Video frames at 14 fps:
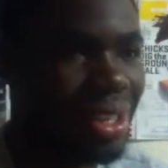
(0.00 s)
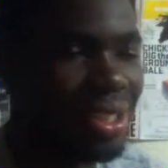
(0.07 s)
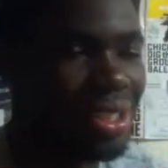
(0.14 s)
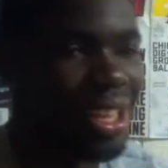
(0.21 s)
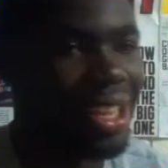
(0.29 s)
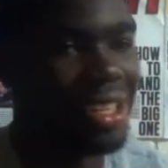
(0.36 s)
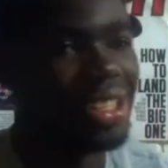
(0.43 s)

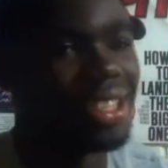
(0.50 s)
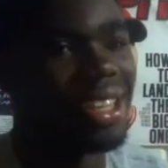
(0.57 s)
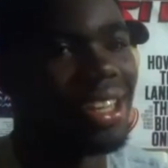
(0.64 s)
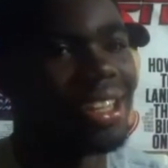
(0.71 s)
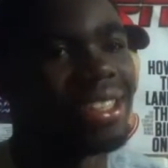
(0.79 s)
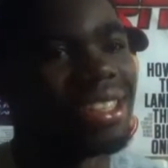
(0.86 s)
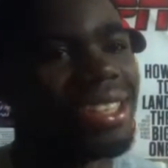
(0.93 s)
second
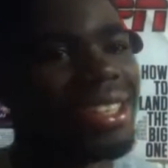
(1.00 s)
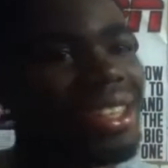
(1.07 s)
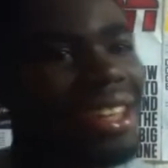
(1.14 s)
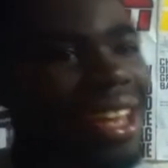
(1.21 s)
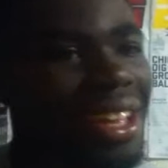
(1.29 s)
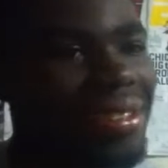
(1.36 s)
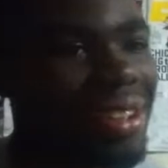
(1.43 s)
chance at
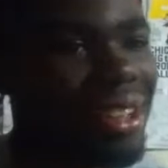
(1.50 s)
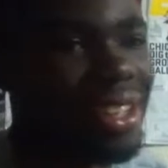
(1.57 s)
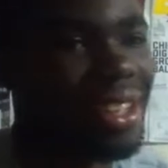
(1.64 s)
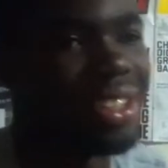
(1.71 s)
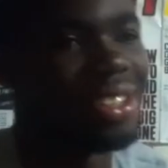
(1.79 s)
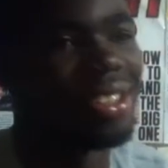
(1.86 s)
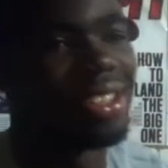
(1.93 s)
life, I
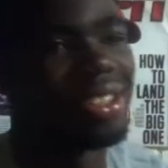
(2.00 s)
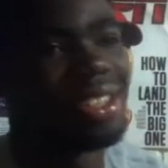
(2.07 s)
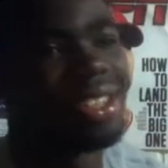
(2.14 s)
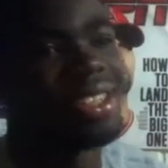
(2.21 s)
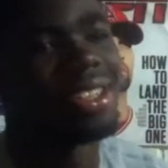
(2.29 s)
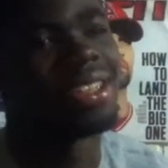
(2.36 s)
guess you'd say.